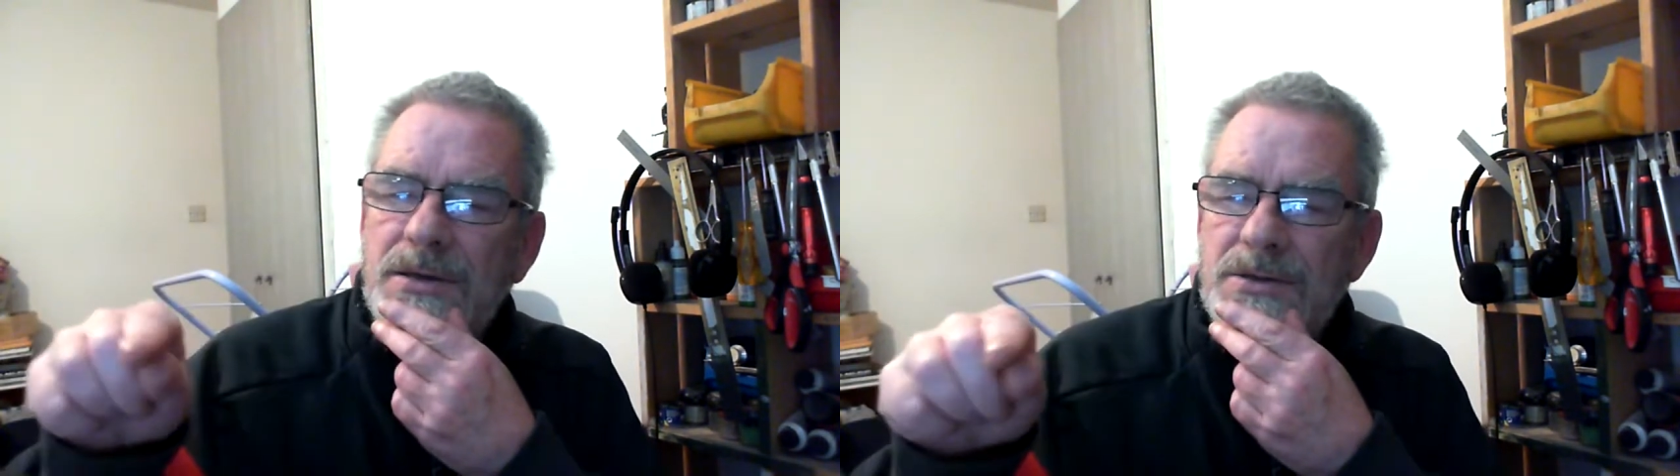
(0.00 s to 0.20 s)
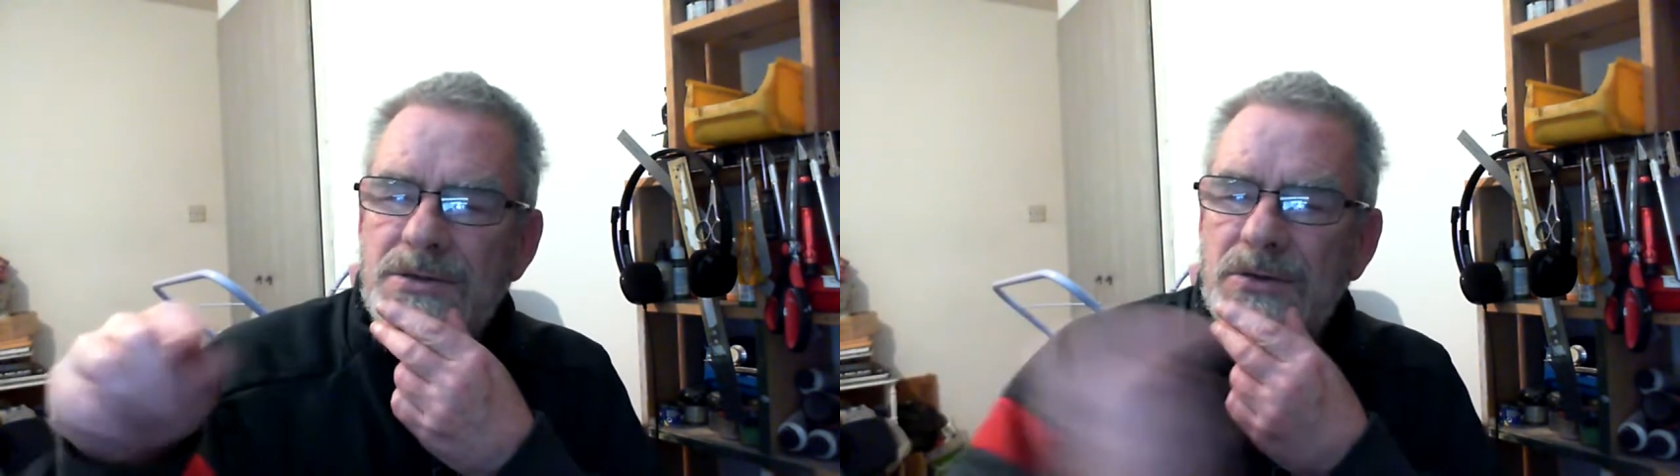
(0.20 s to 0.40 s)

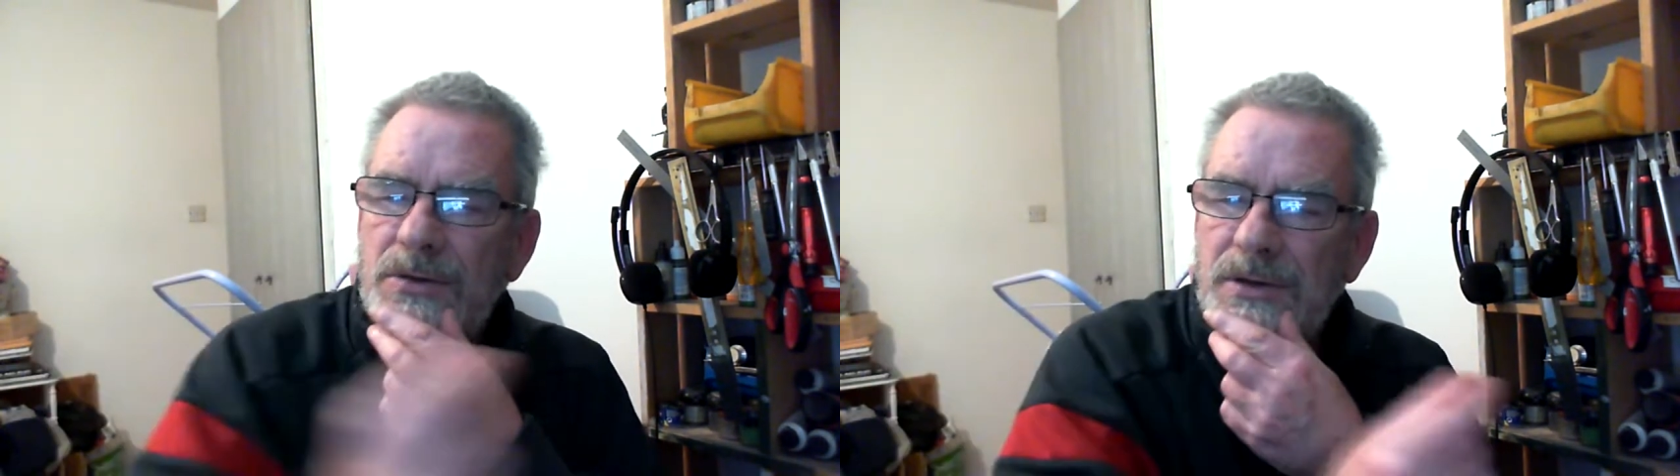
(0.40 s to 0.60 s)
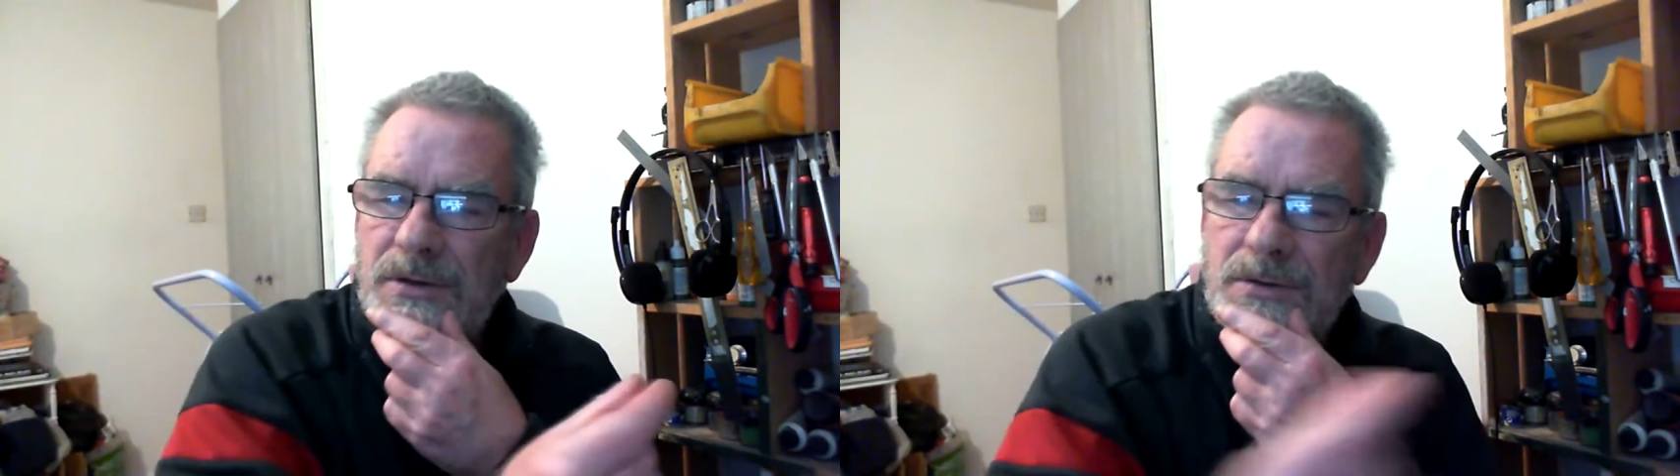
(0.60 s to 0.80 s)
so it
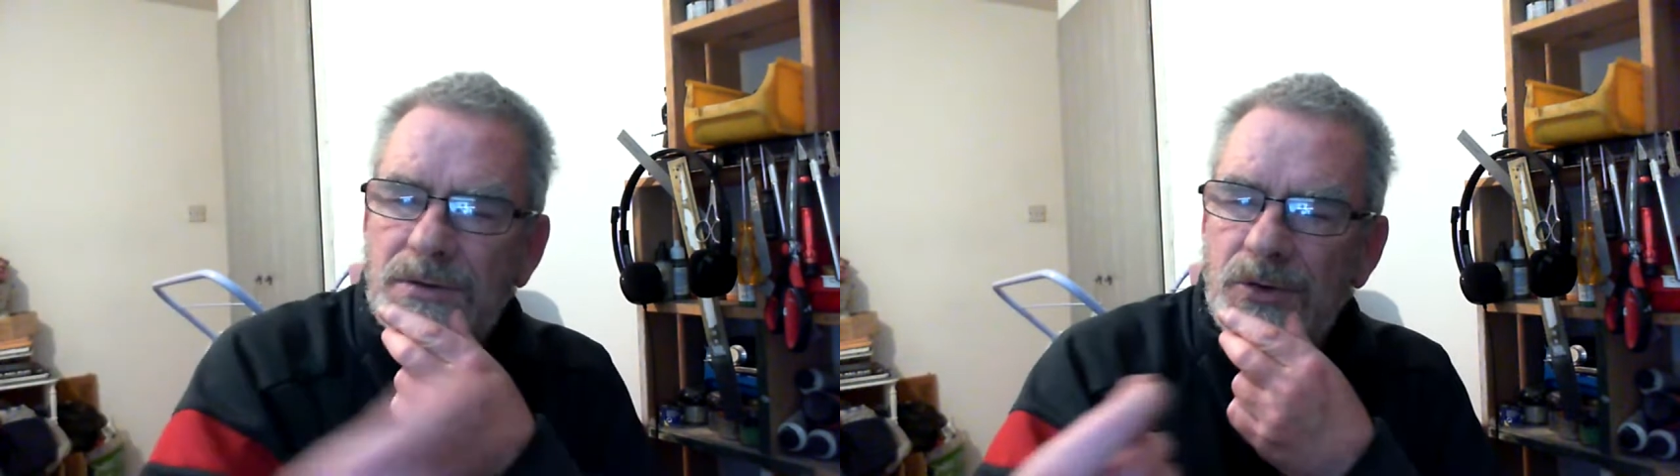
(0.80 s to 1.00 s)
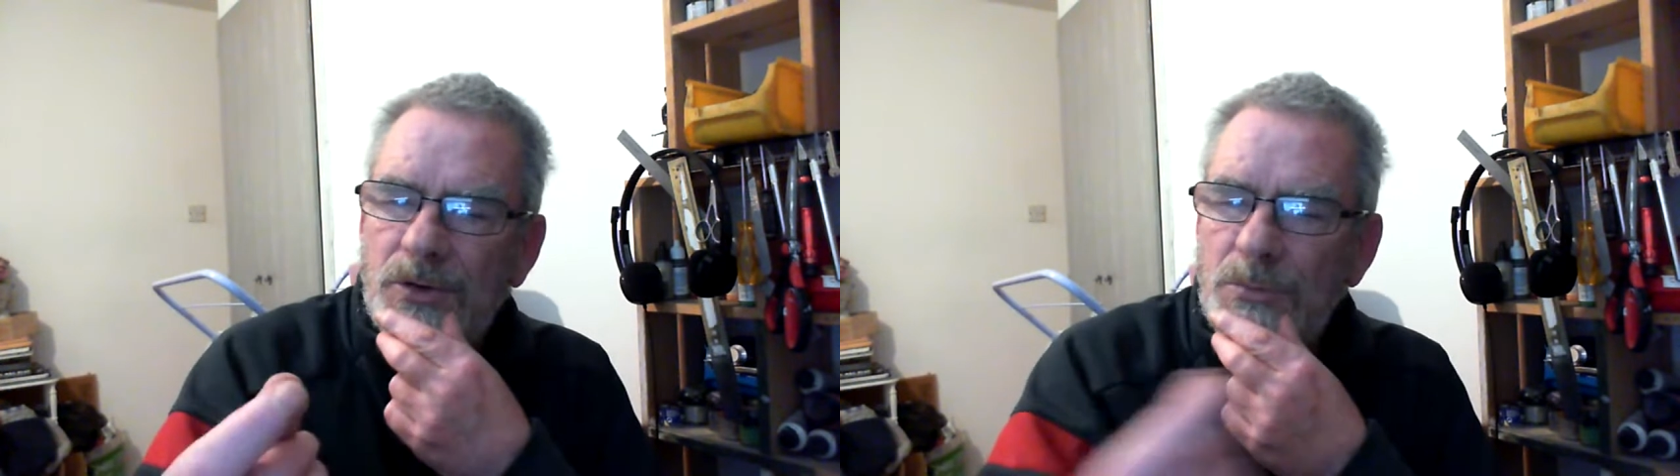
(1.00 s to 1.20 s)
can,
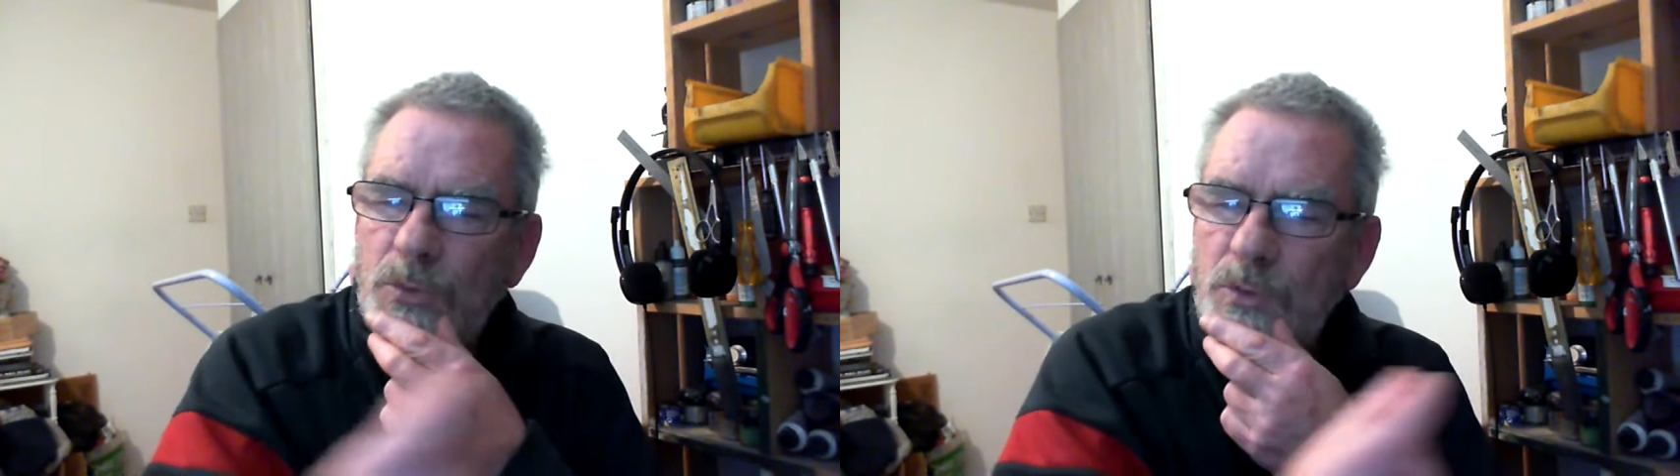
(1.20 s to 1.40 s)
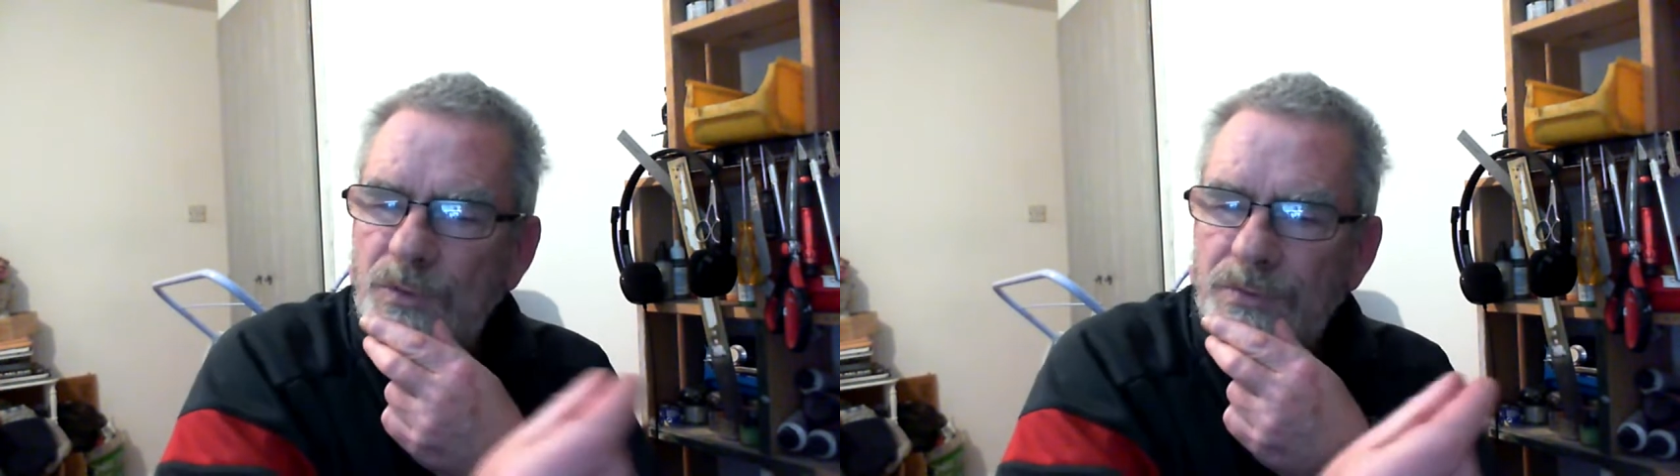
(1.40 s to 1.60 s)

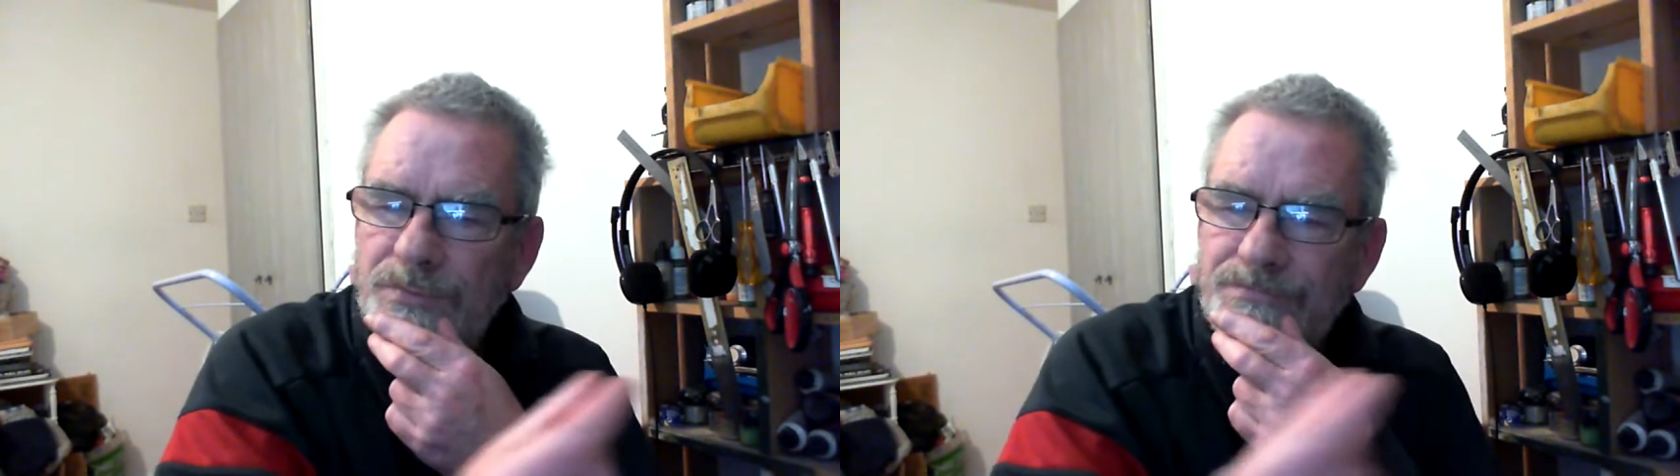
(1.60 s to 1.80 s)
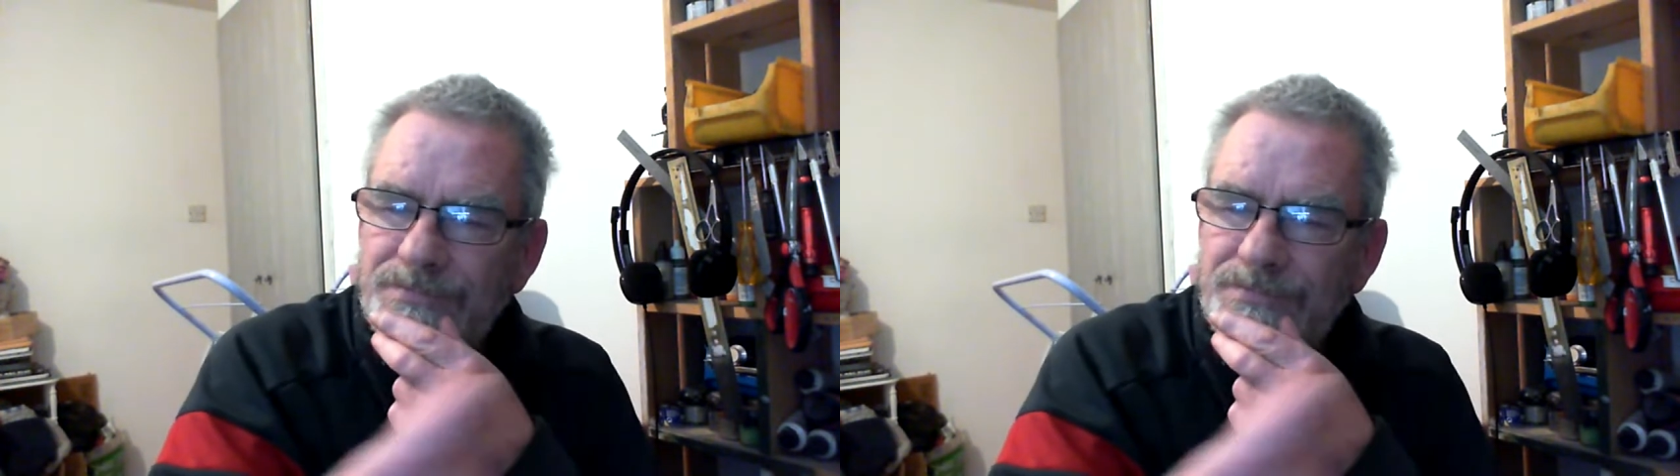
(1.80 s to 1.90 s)
move